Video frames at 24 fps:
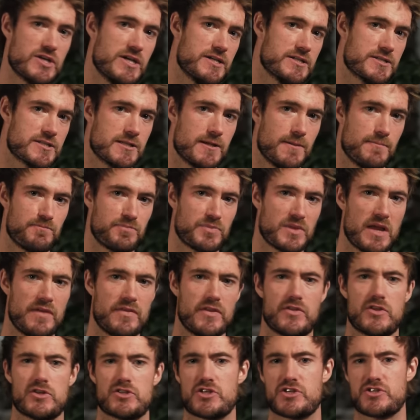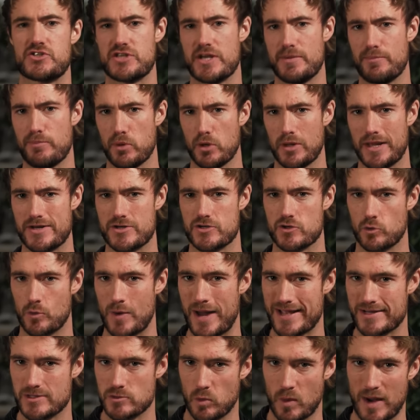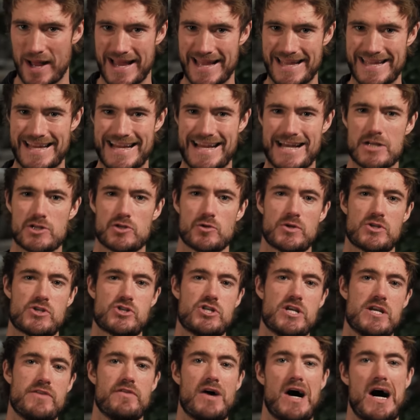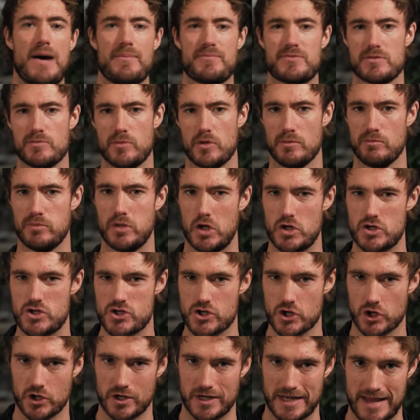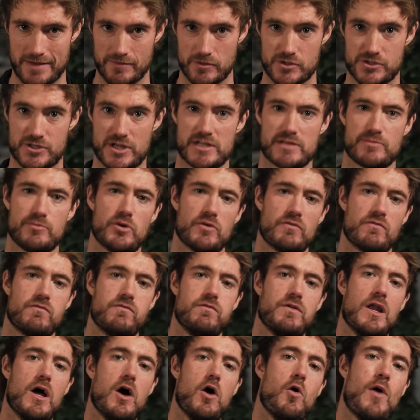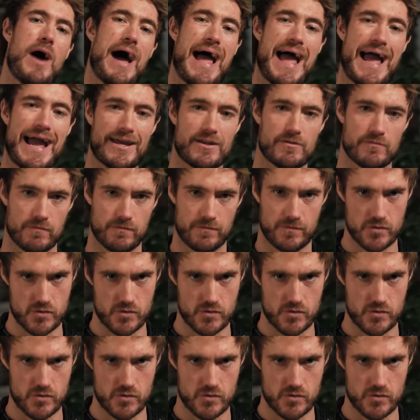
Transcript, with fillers: is that there's a simple and direct way to achieve optimal blood sugar levels and to put flow ahead of